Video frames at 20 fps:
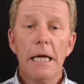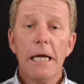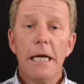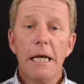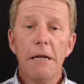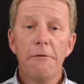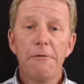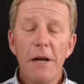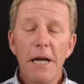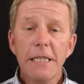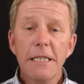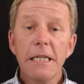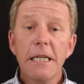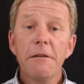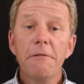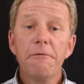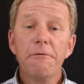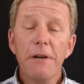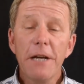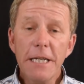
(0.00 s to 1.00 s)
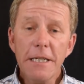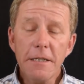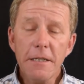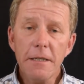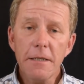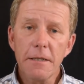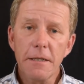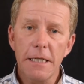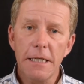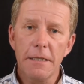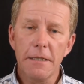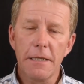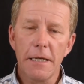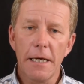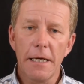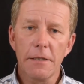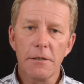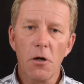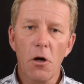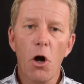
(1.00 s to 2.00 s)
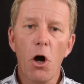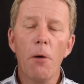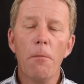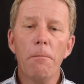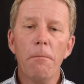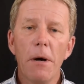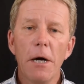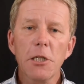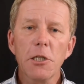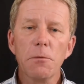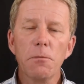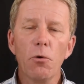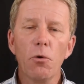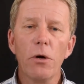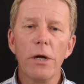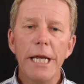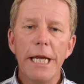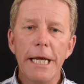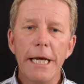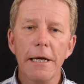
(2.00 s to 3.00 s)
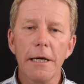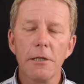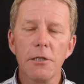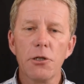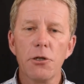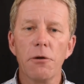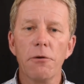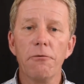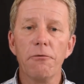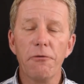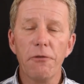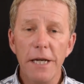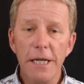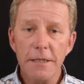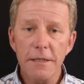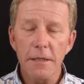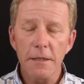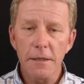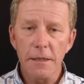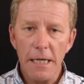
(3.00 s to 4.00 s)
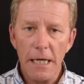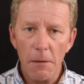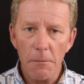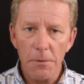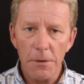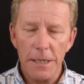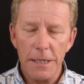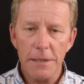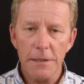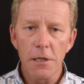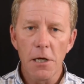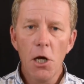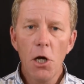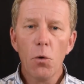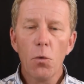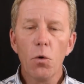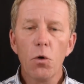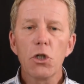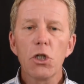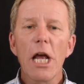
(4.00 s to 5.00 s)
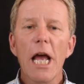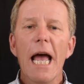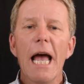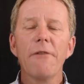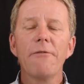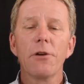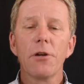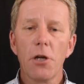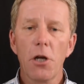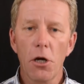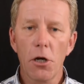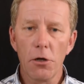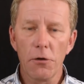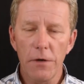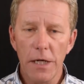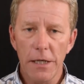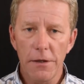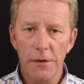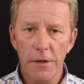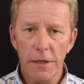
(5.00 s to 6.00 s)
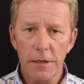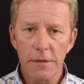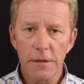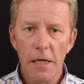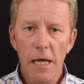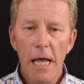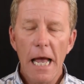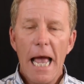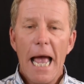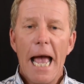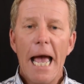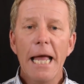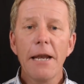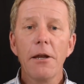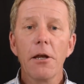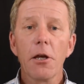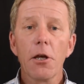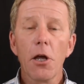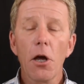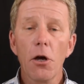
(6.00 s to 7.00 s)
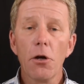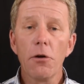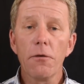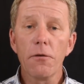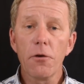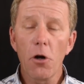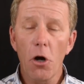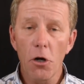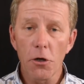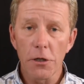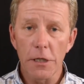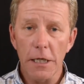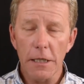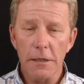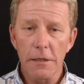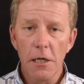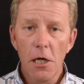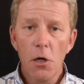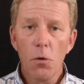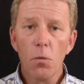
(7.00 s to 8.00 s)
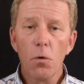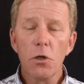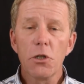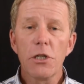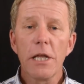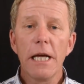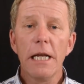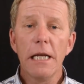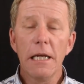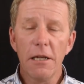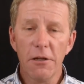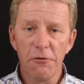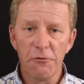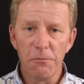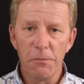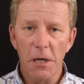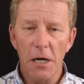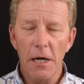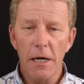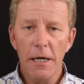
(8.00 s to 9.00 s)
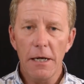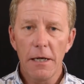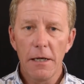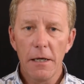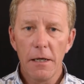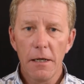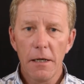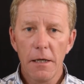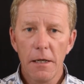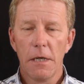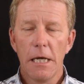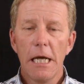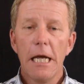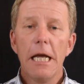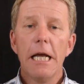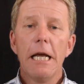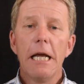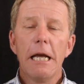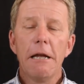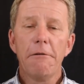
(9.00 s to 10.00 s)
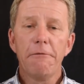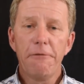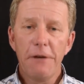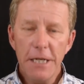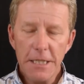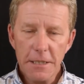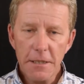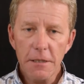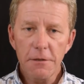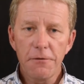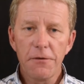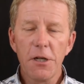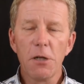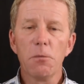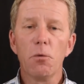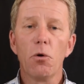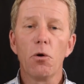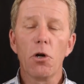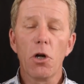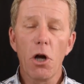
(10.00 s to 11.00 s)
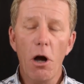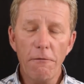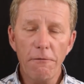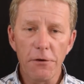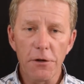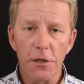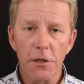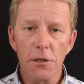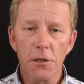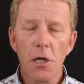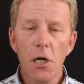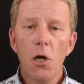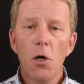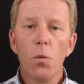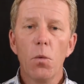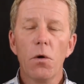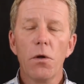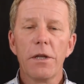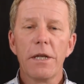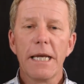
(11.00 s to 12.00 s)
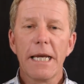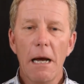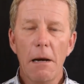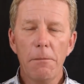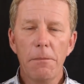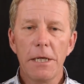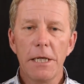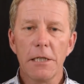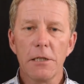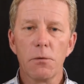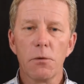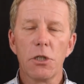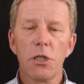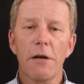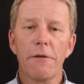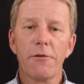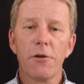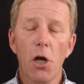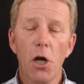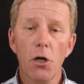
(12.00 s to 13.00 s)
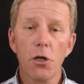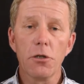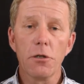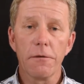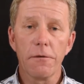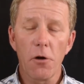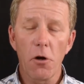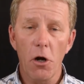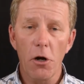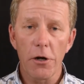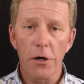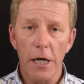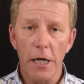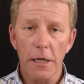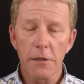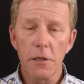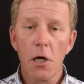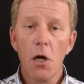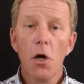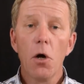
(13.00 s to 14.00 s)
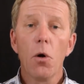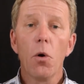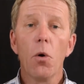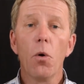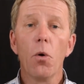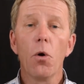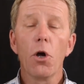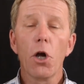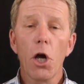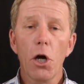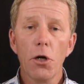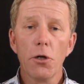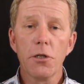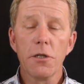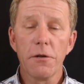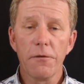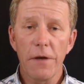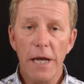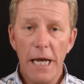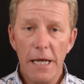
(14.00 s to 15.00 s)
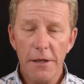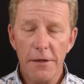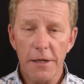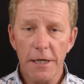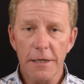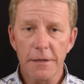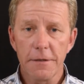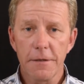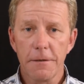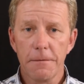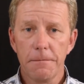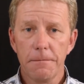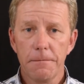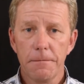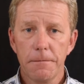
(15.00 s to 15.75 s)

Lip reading: In fact, investors these days are much more eager to invest in companies which have a code of ethics and a code of conduct which they live by. Investors feel more confident with companies which have codes of conduct or codes of ethics.